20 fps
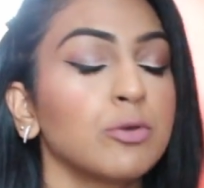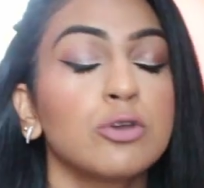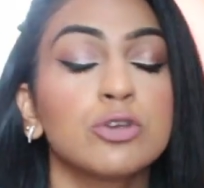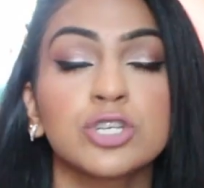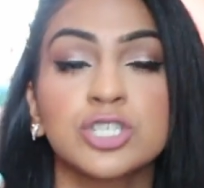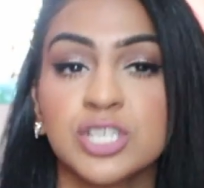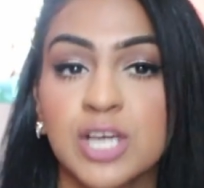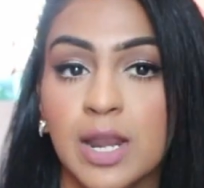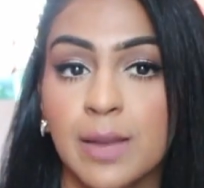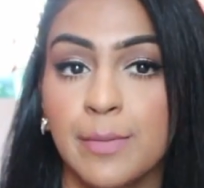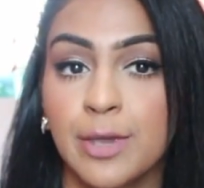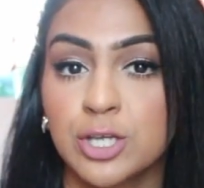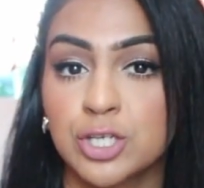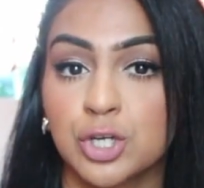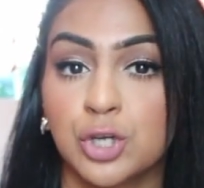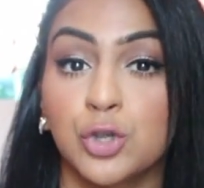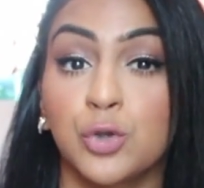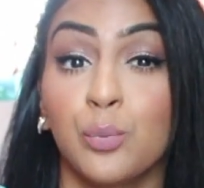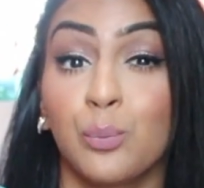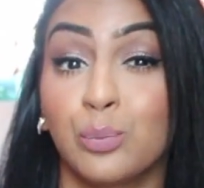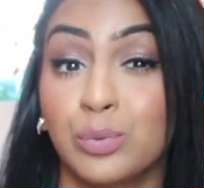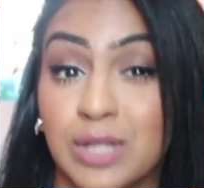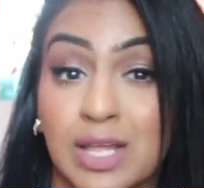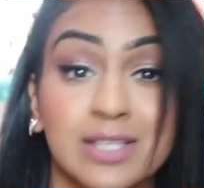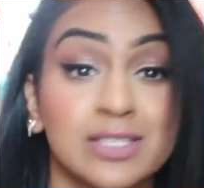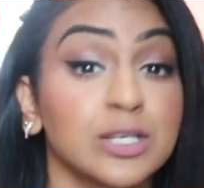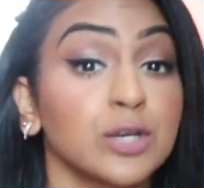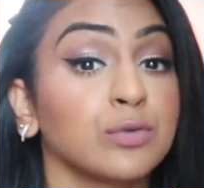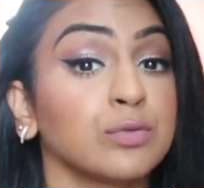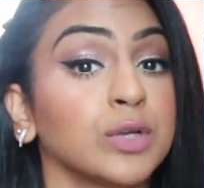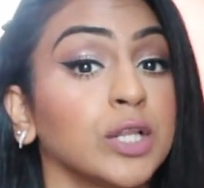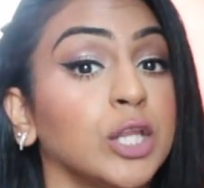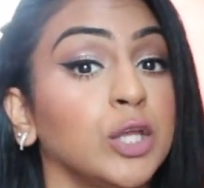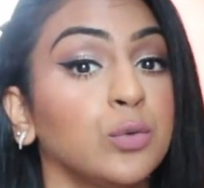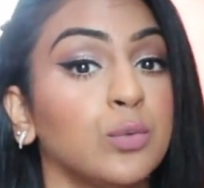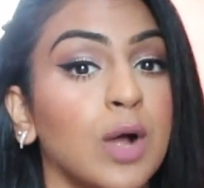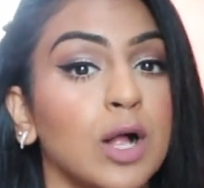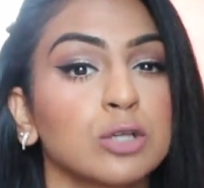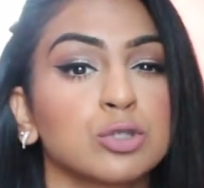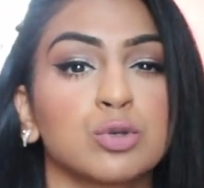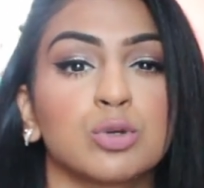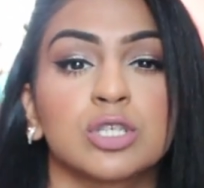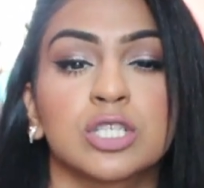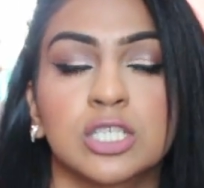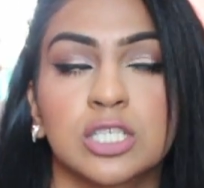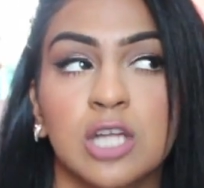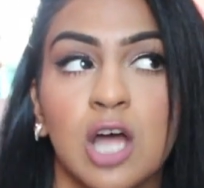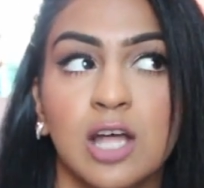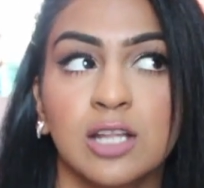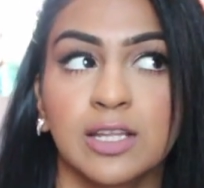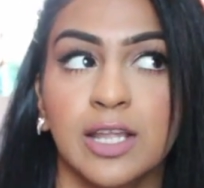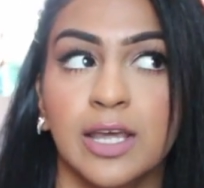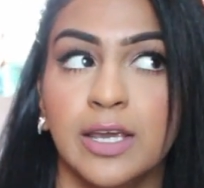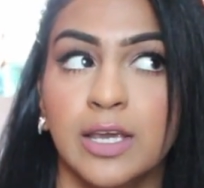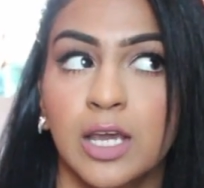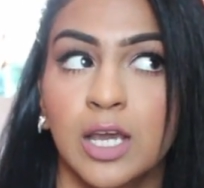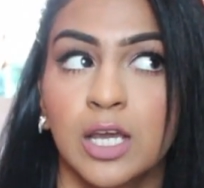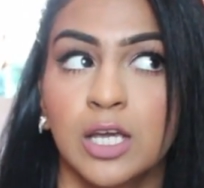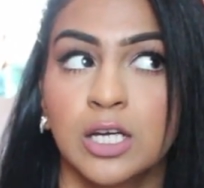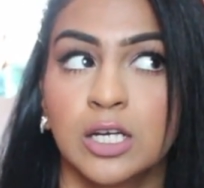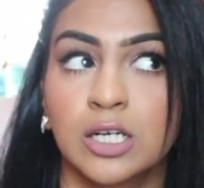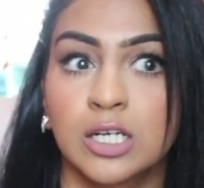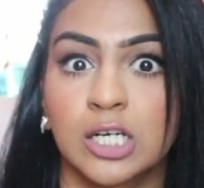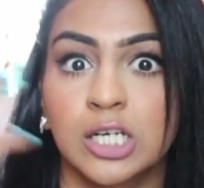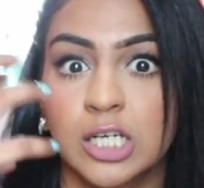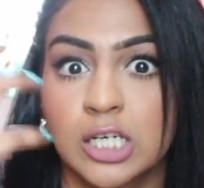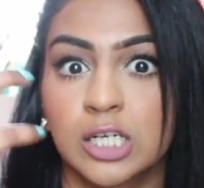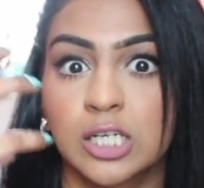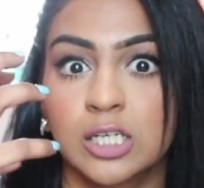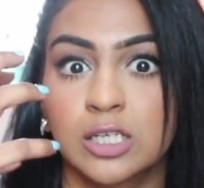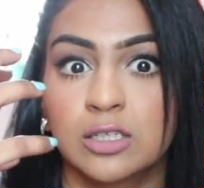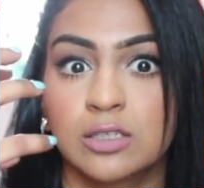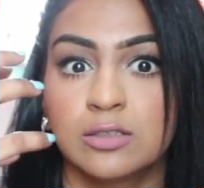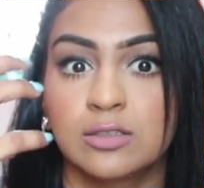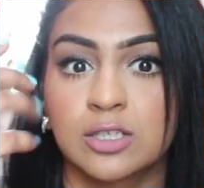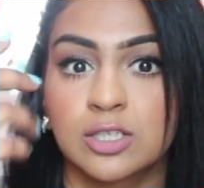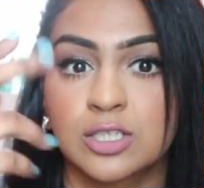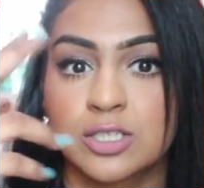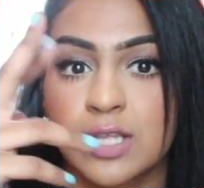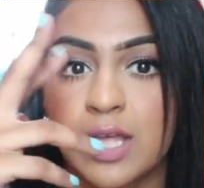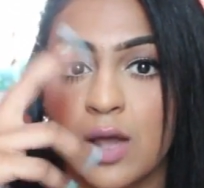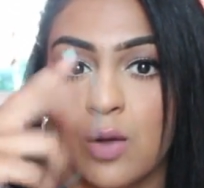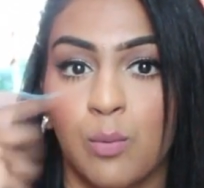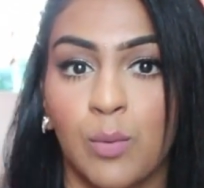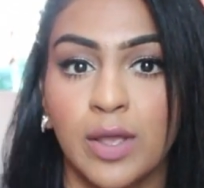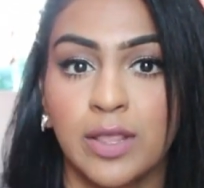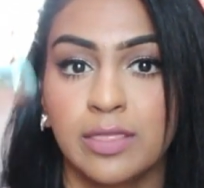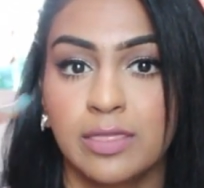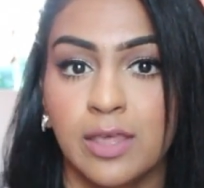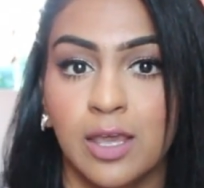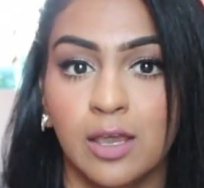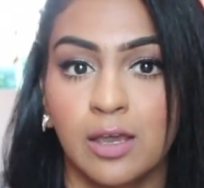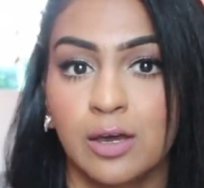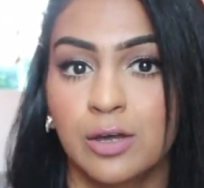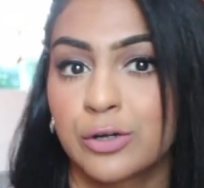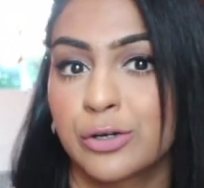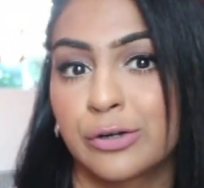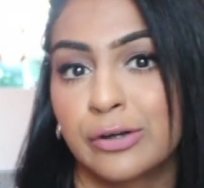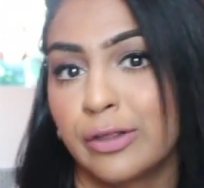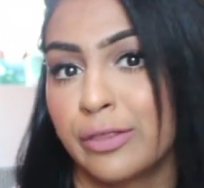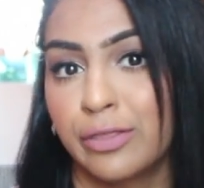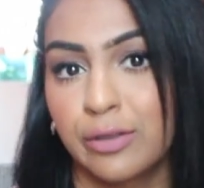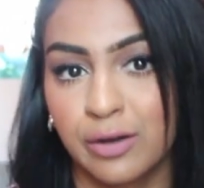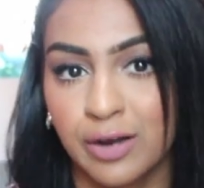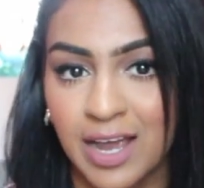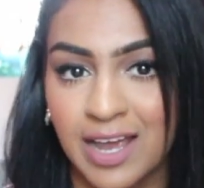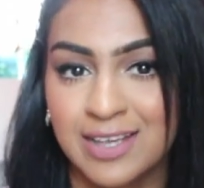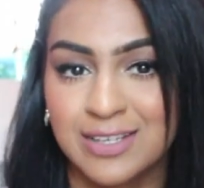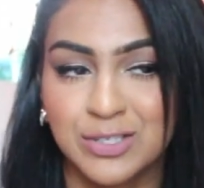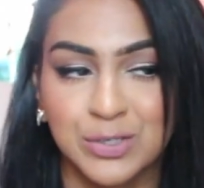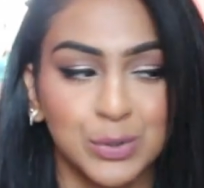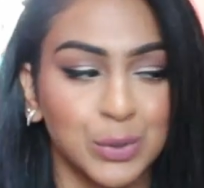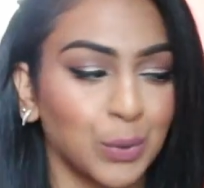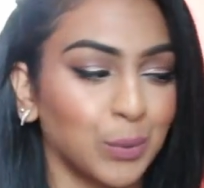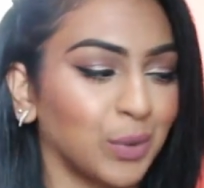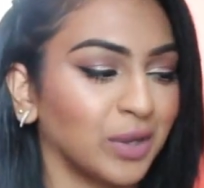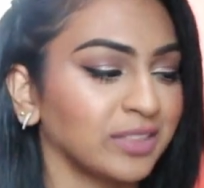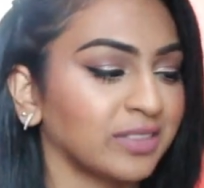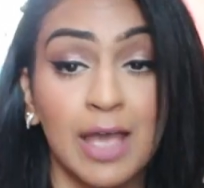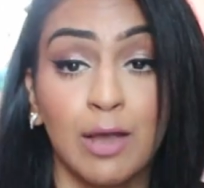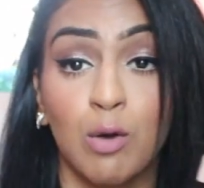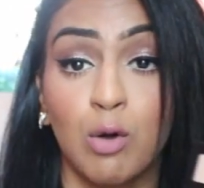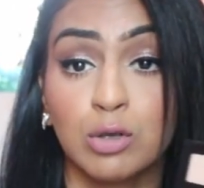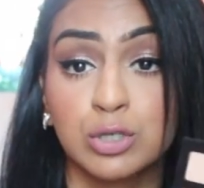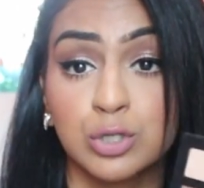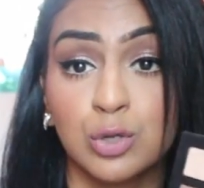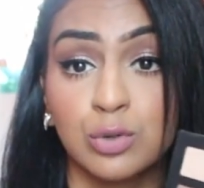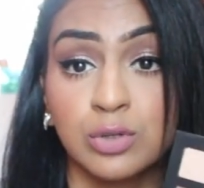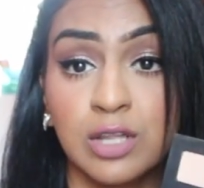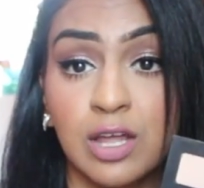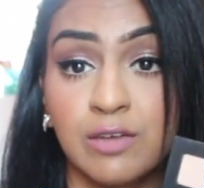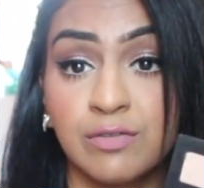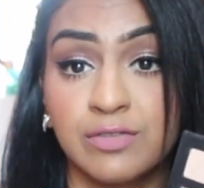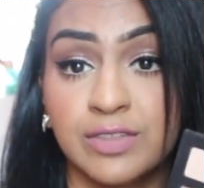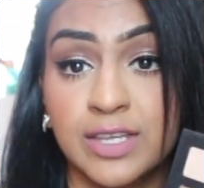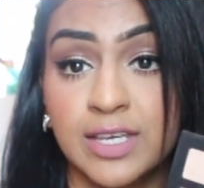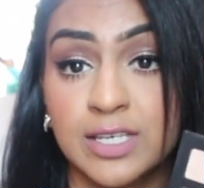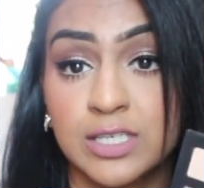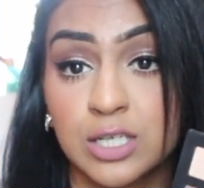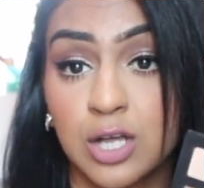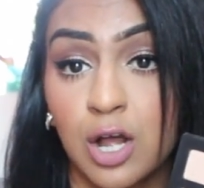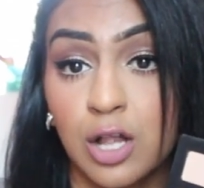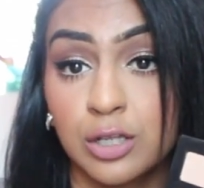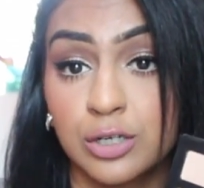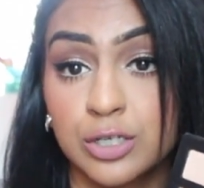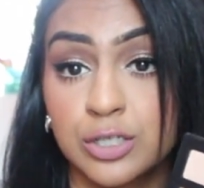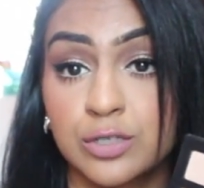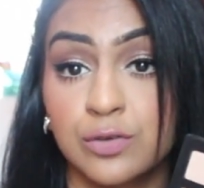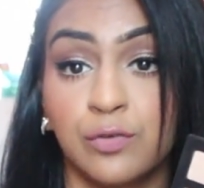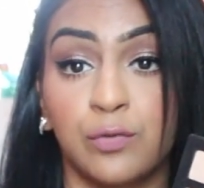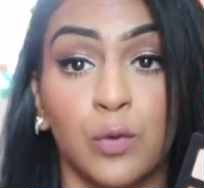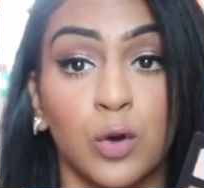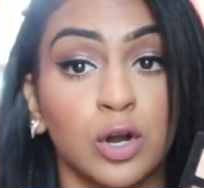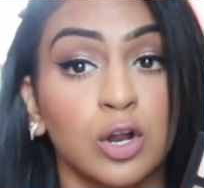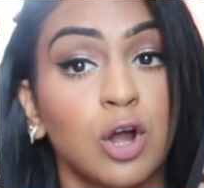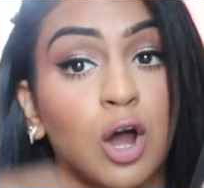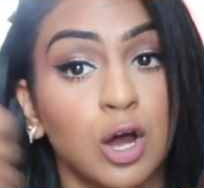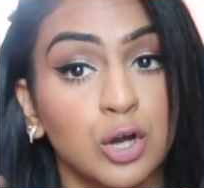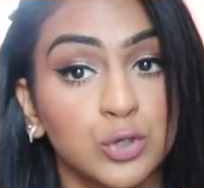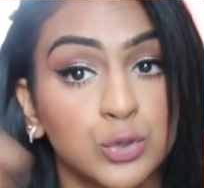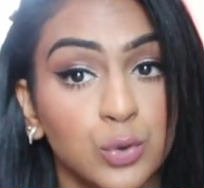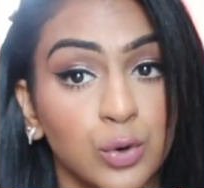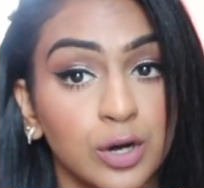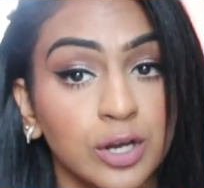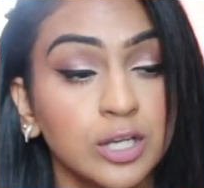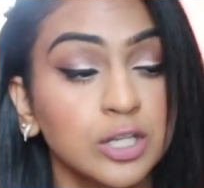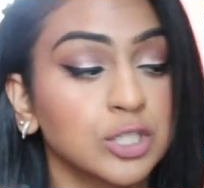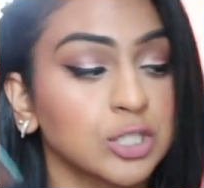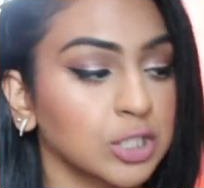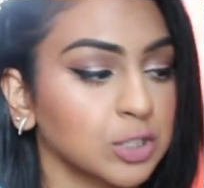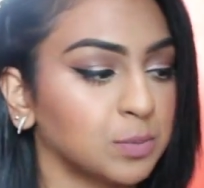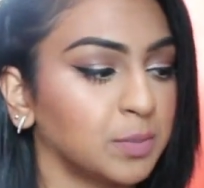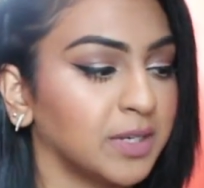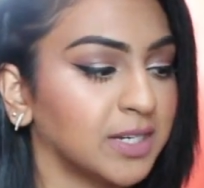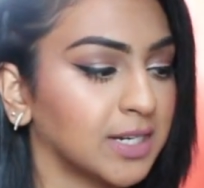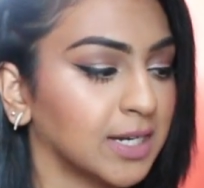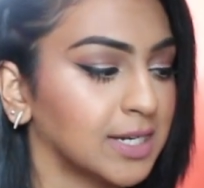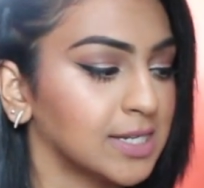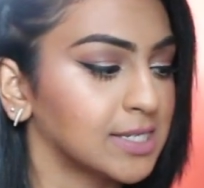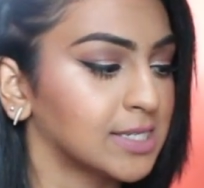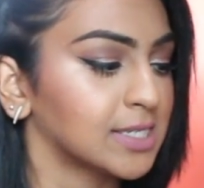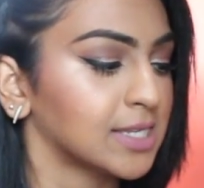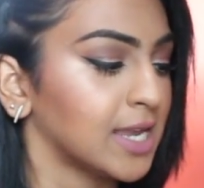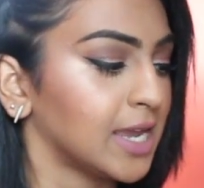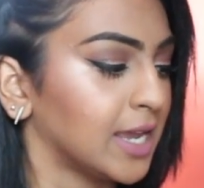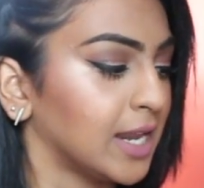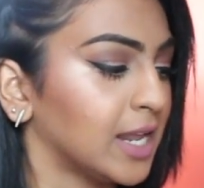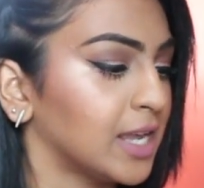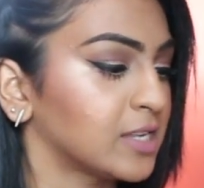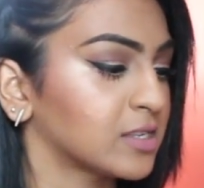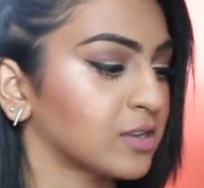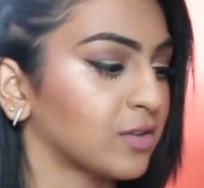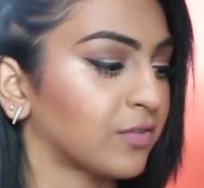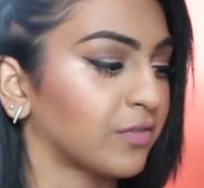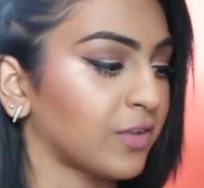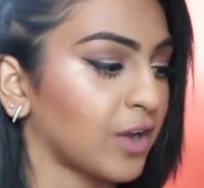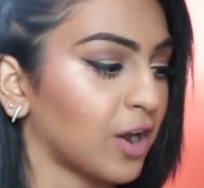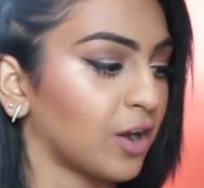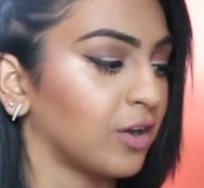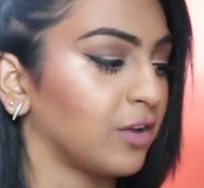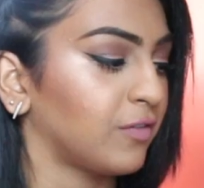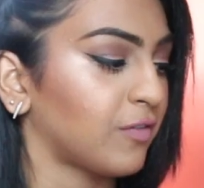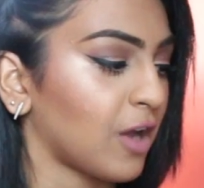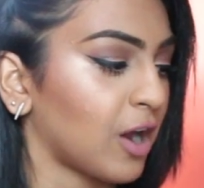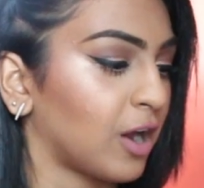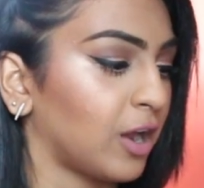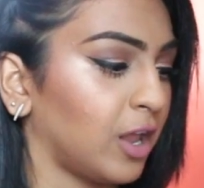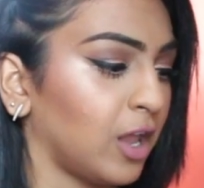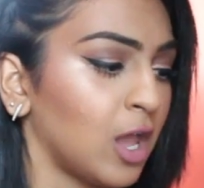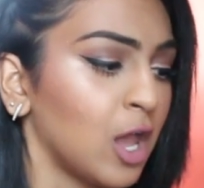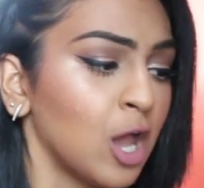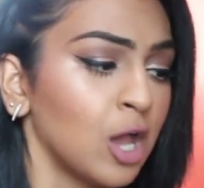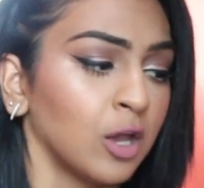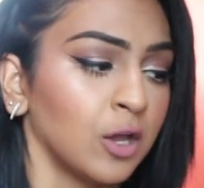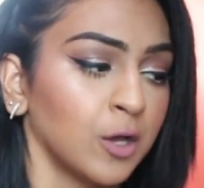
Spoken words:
You just gotta make sure you blend it really well so it's not like just that white thing underneath your eyes you don't want. I also love these colors for contouring just because it is a very, very